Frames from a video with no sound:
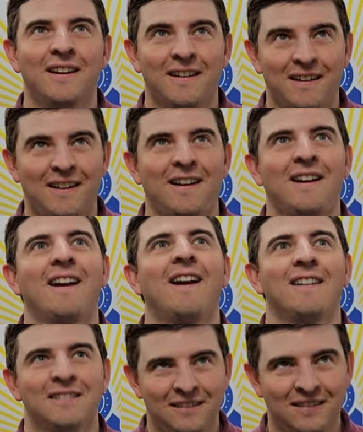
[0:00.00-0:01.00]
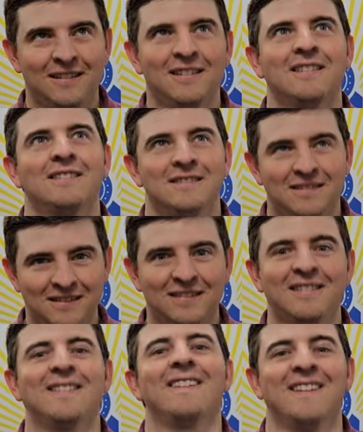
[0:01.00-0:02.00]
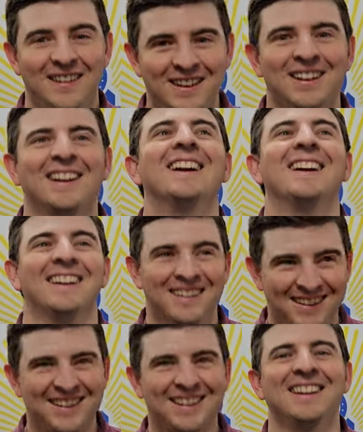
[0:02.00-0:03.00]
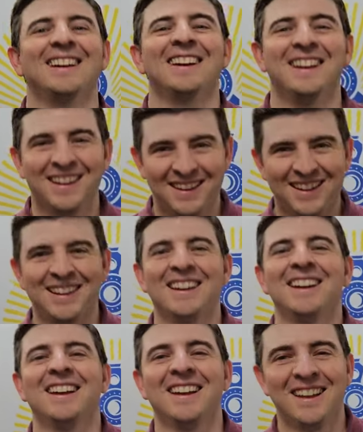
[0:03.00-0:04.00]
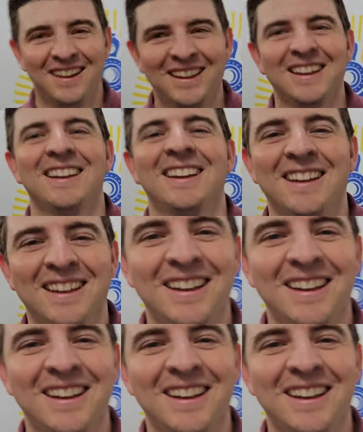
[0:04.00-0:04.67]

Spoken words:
Nobody speaks.